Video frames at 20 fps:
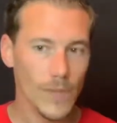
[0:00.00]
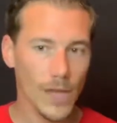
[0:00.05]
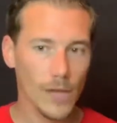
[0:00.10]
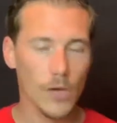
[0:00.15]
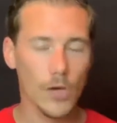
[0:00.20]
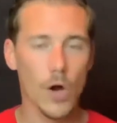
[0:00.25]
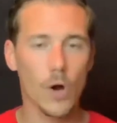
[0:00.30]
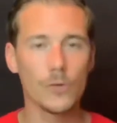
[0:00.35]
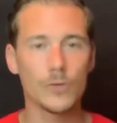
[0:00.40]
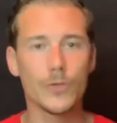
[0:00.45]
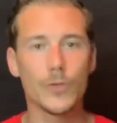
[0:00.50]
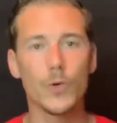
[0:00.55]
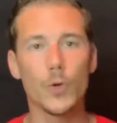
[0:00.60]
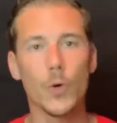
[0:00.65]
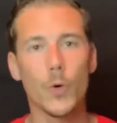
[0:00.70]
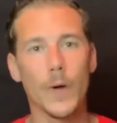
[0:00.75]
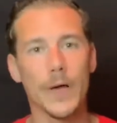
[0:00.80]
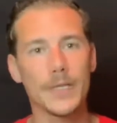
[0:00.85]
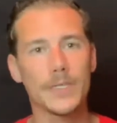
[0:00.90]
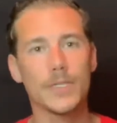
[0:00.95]
go to
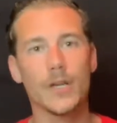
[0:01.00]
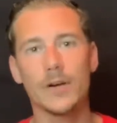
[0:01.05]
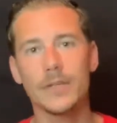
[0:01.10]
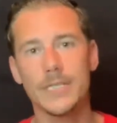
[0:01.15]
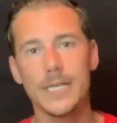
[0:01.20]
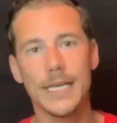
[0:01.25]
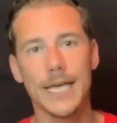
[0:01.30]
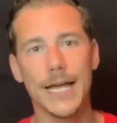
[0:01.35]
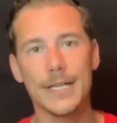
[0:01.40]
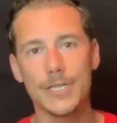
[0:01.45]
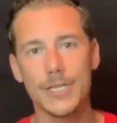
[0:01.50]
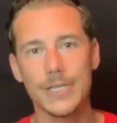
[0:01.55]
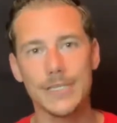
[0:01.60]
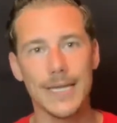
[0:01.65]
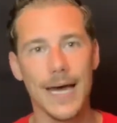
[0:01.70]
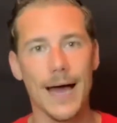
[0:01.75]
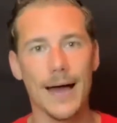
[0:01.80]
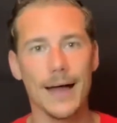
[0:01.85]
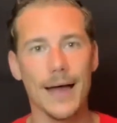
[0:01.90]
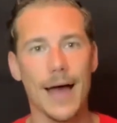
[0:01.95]

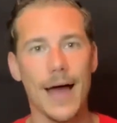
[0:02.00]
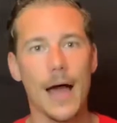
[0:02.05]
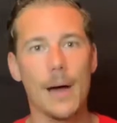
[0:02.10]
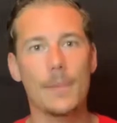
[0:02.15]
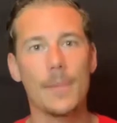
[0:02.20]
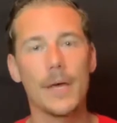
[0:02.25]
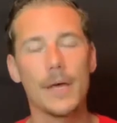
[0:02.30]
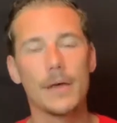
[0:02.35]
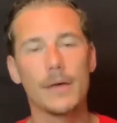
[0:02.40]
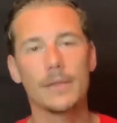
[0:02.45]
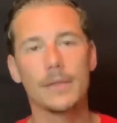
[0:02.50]
quickstarttocatching.com.